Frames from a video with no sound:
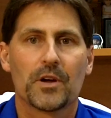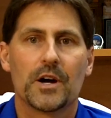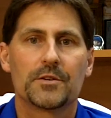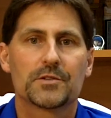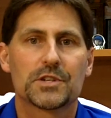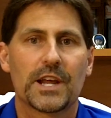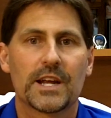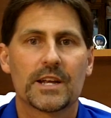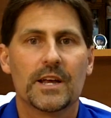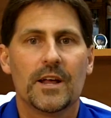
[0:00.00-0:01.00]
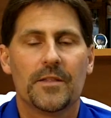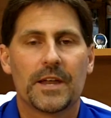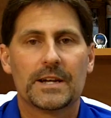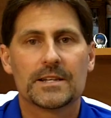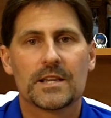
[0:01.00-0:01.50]
Understand that
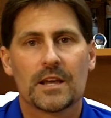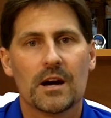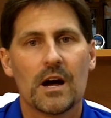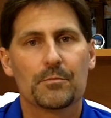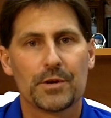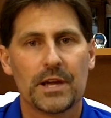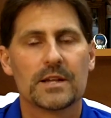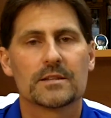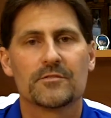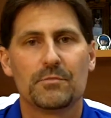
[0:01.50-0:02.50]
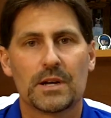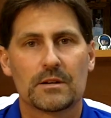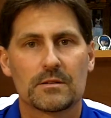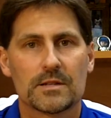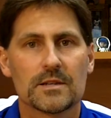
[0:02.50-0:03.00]
it is a comprehensive
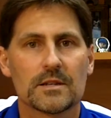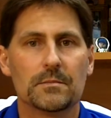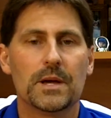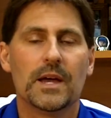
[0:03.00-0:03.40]
medical system,